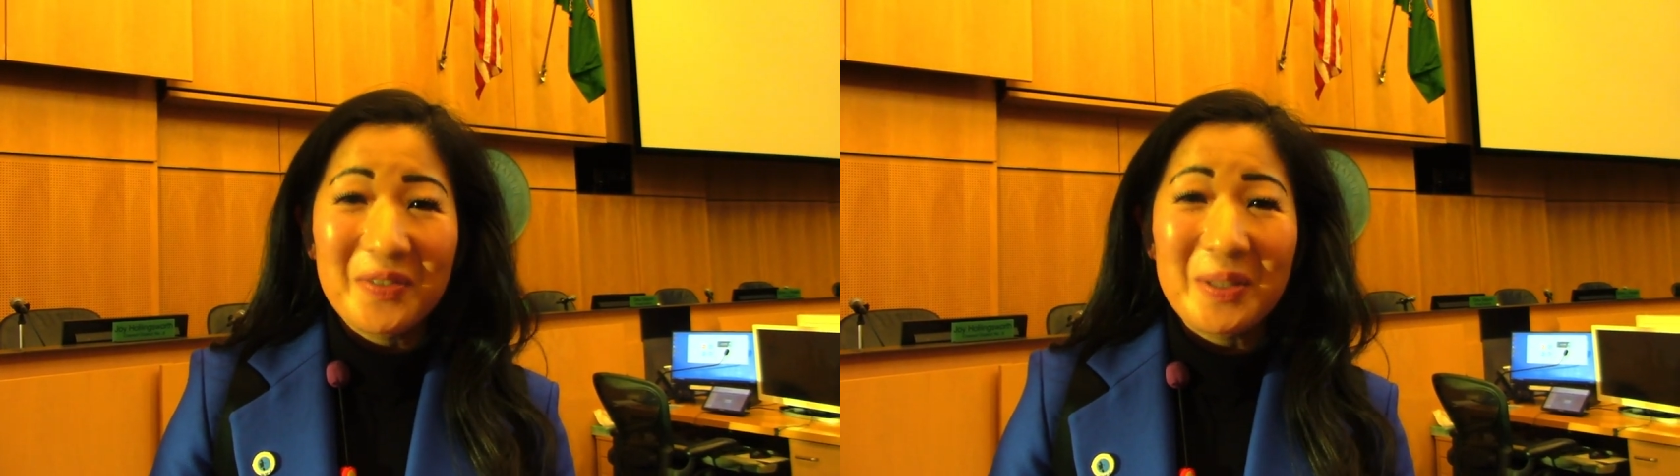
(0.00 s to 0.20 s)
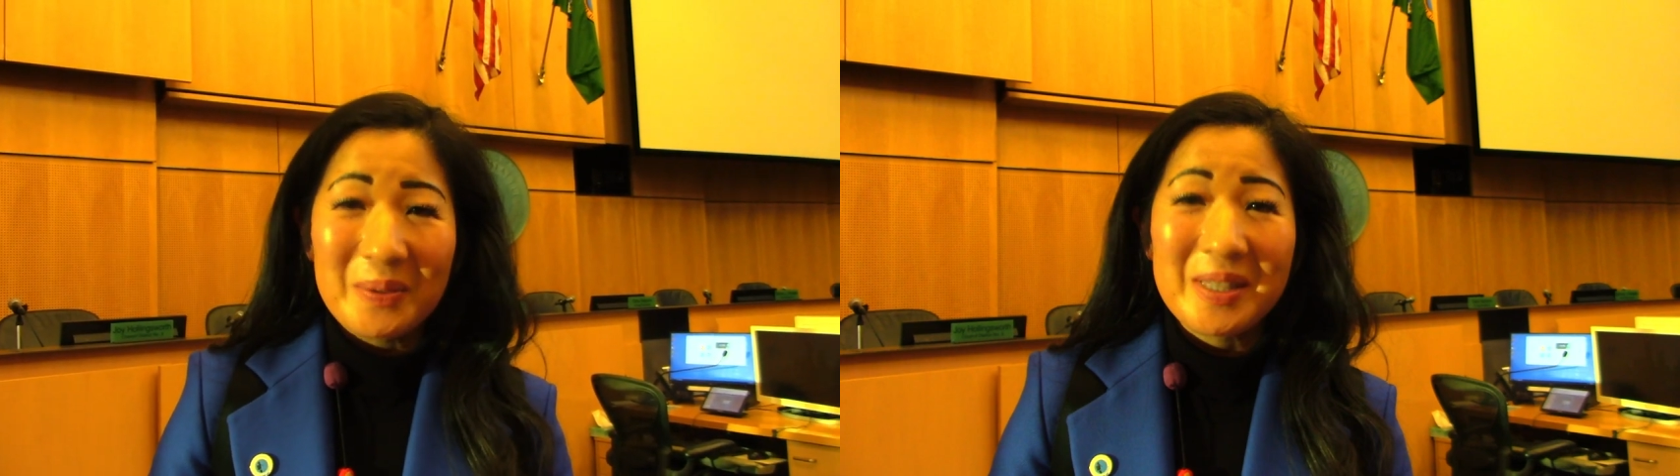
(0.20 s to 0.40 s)

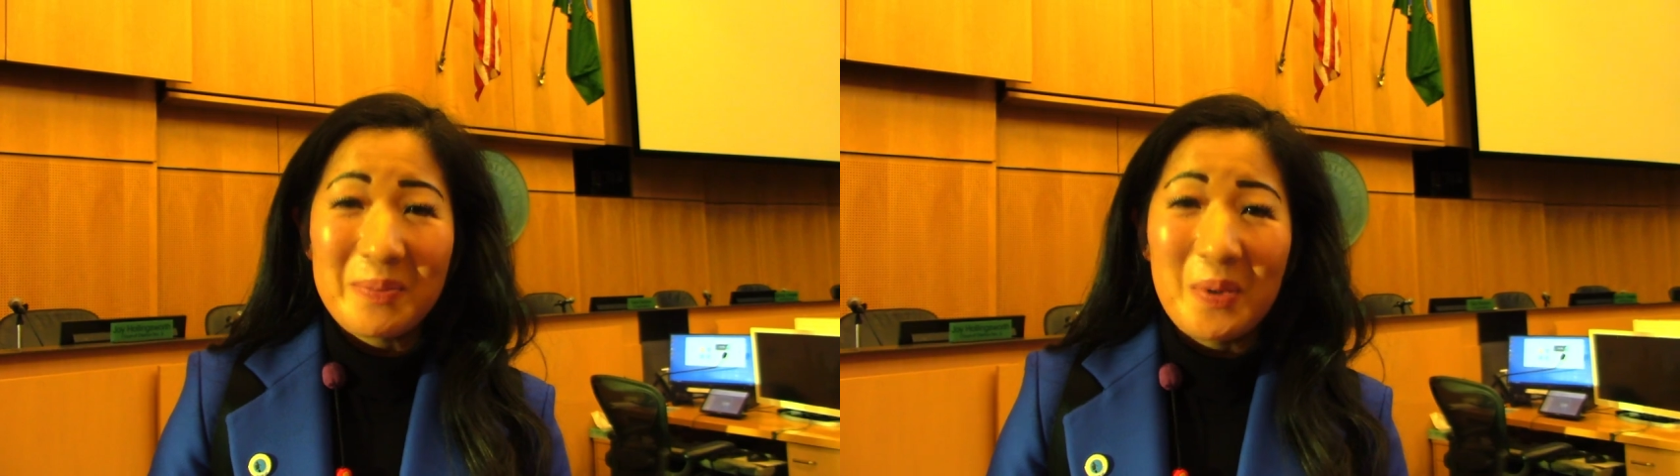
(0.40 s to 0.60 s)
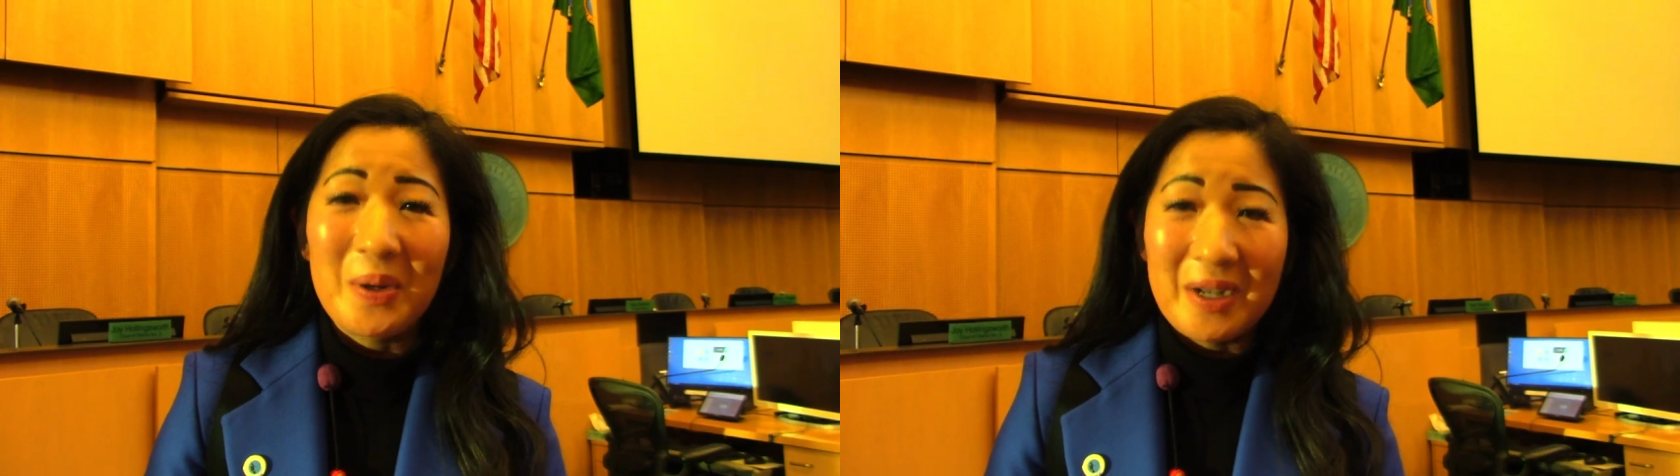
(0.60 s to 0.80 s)
hopefully we'll
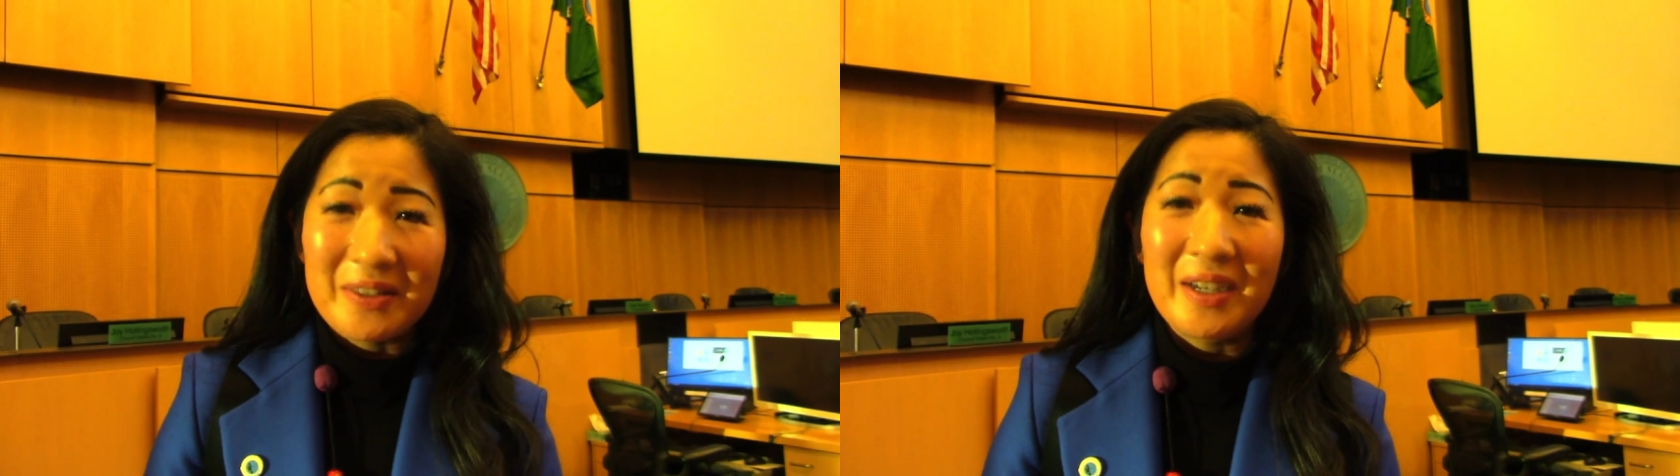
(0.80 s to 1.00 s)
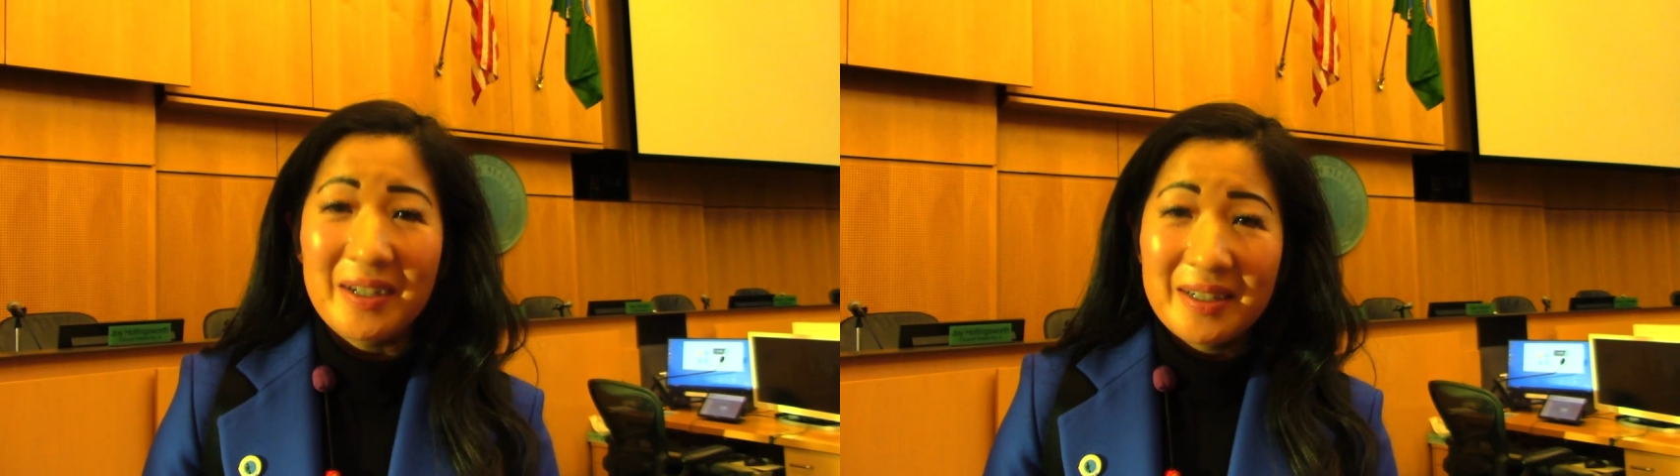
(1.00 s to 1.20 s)
see more out there.